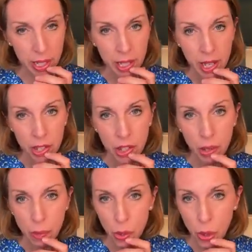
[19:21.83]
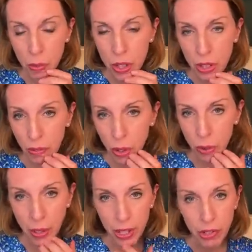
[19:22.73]
that the absorption of
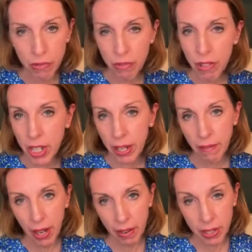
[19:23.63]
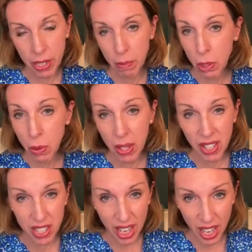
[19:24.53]
hormones really varies
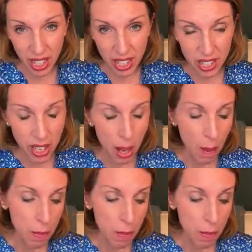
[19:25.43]
between the days,